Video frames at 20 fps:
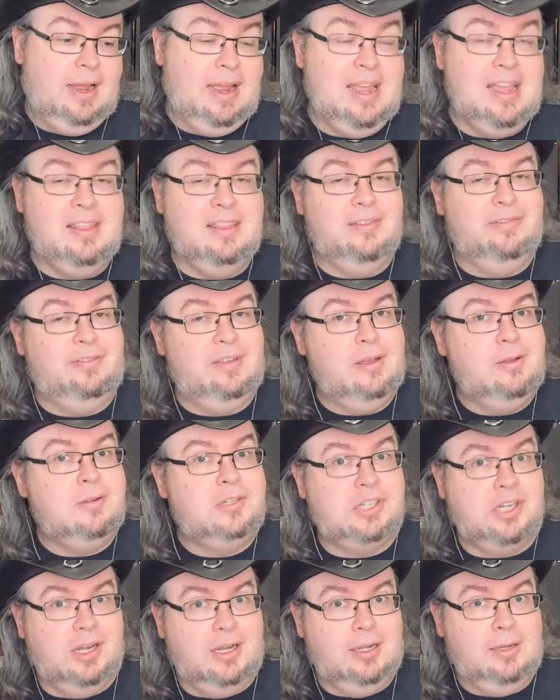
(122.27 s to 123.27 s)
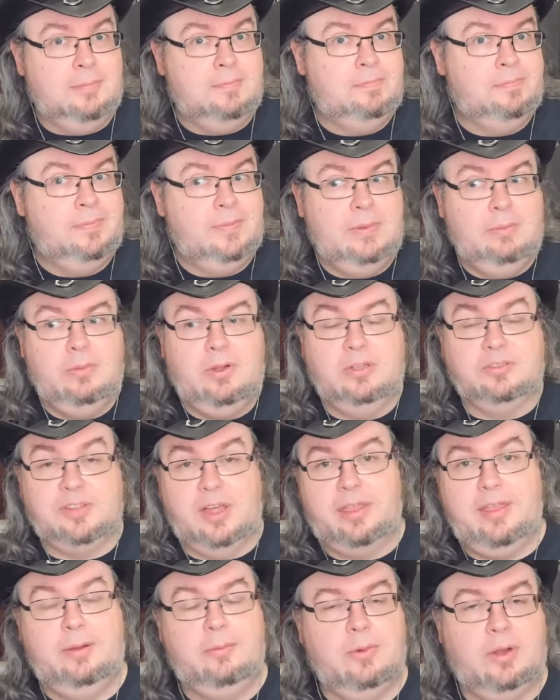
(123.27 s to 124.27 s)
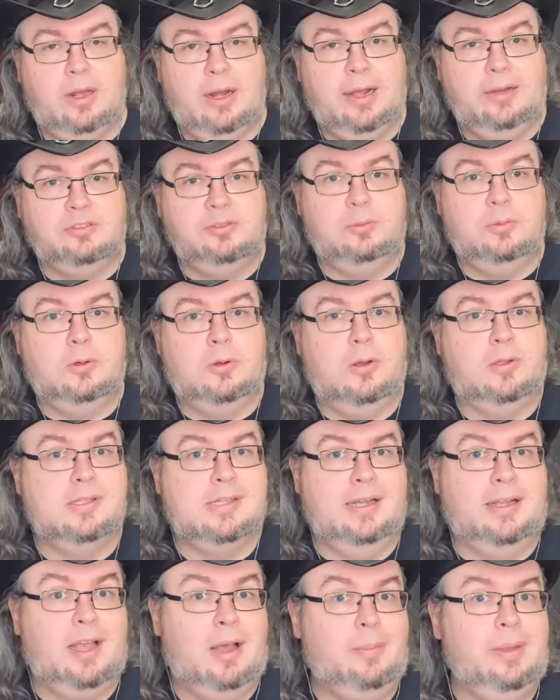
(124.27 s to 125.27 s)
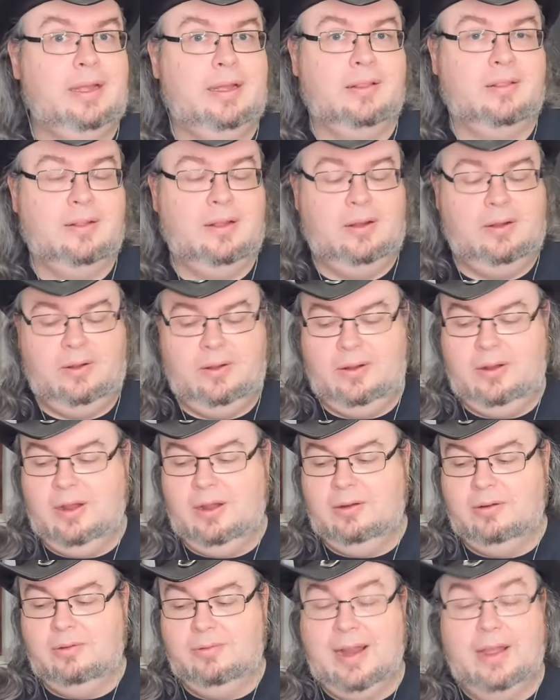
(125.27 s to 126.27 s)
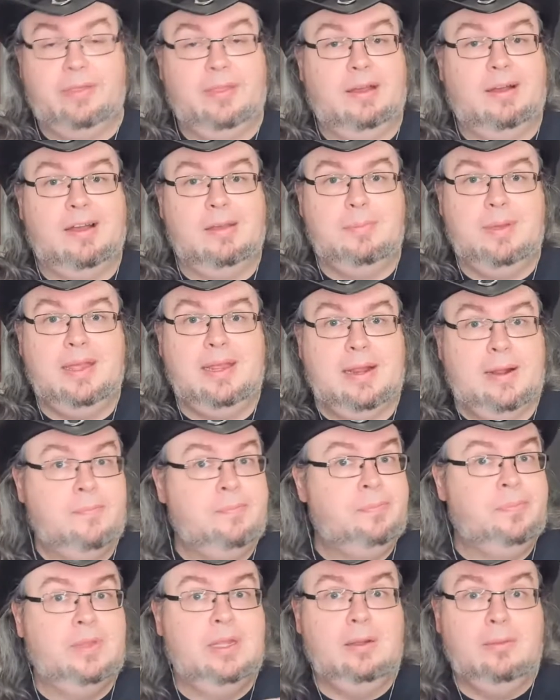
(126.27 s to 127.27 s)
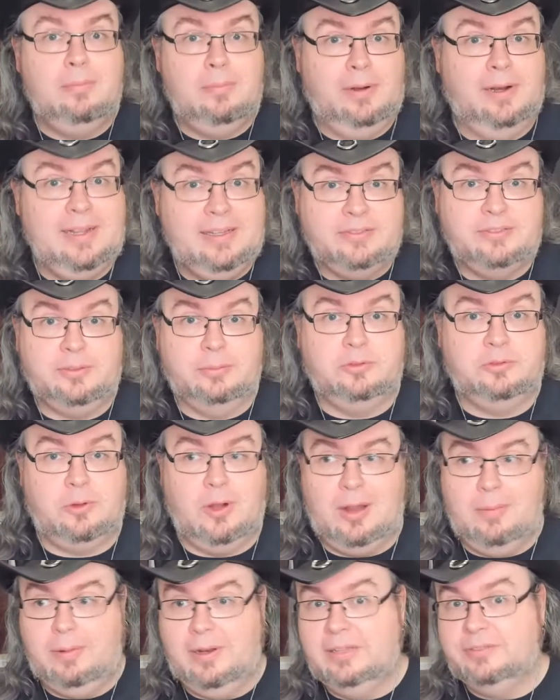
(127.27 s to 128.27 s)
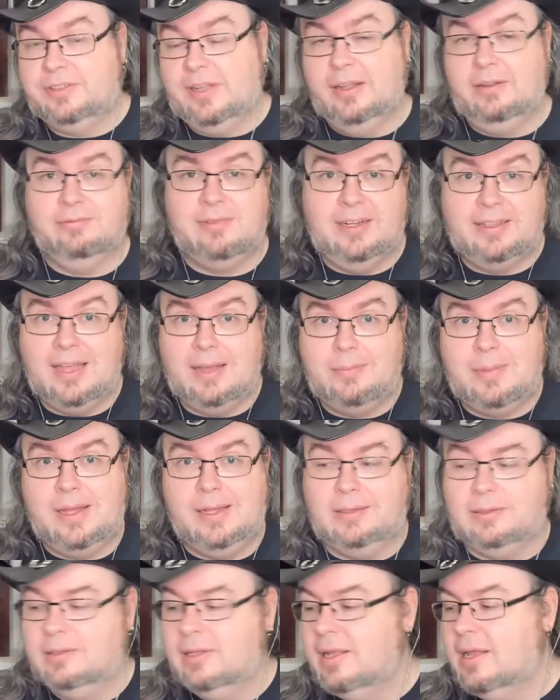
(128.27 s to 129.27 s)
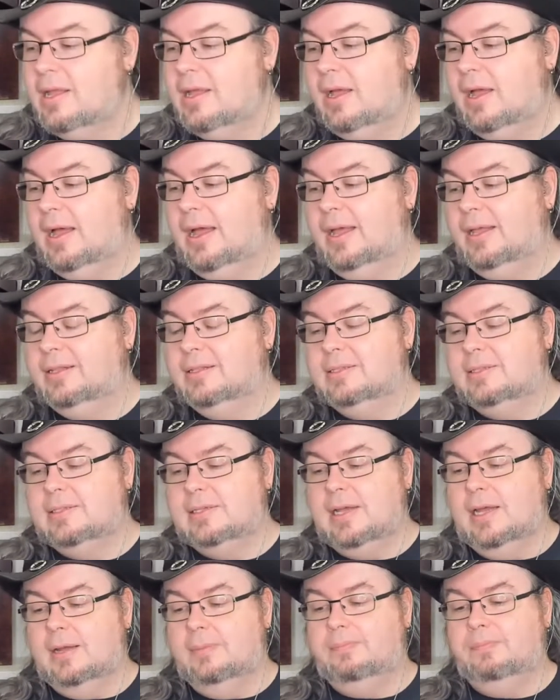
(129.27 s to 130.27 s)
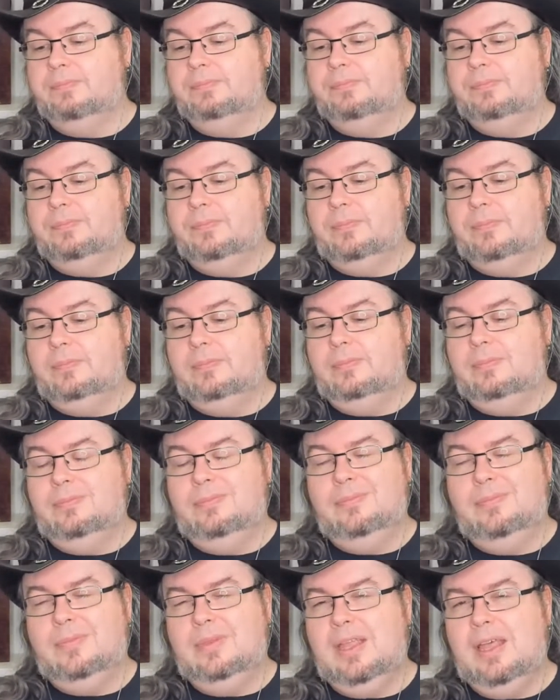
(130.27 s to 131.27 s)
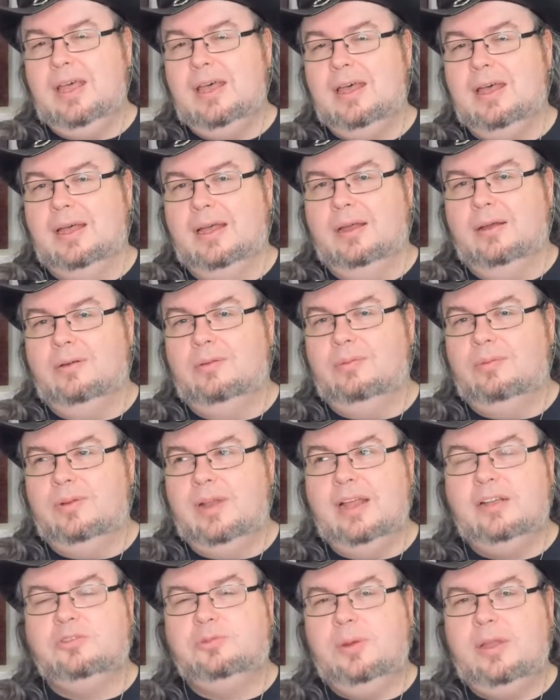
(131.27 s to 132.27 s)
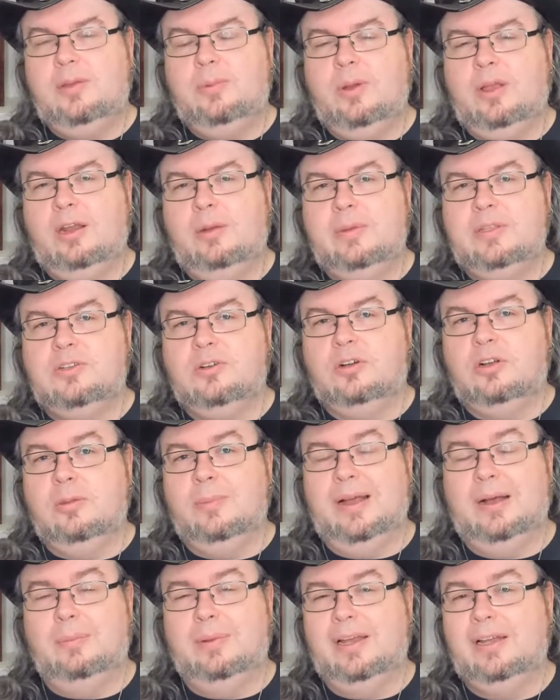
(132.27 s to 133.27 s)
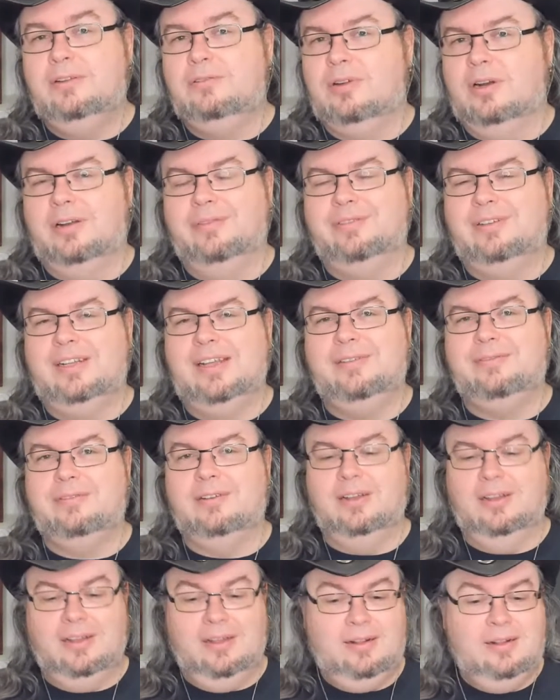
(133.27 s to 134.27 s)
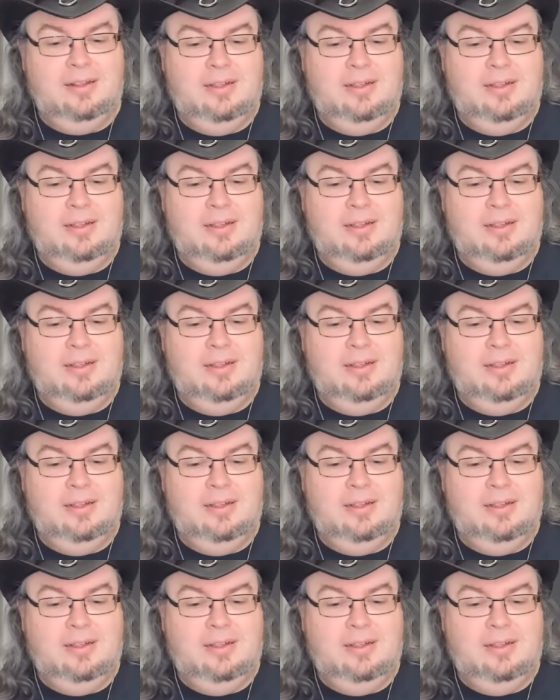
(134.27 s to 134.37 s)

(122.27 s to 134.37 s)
in the future, because I think we're going to have some more content coming around that IP. Please subscribe. Please ring that bell. And yeah, next week we're going to be talking about Blade Runner for definite.